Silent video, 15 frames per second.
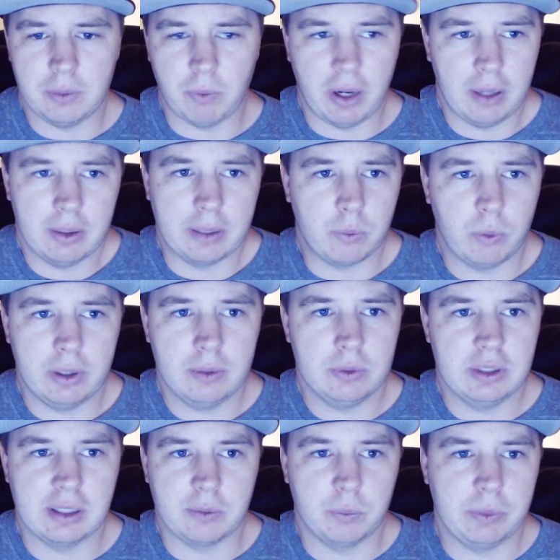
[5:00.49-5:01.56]
Well, like
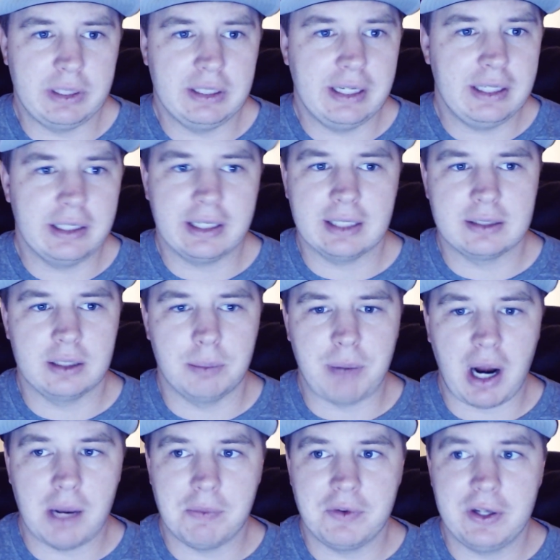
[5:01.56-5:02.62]
we need to get to the
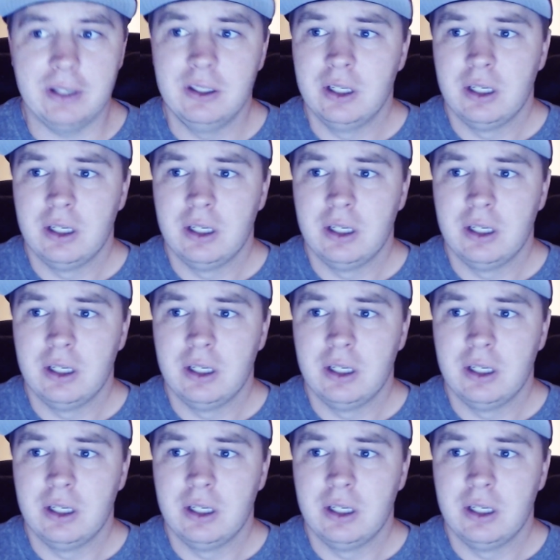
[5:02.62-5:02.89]
bottom of it.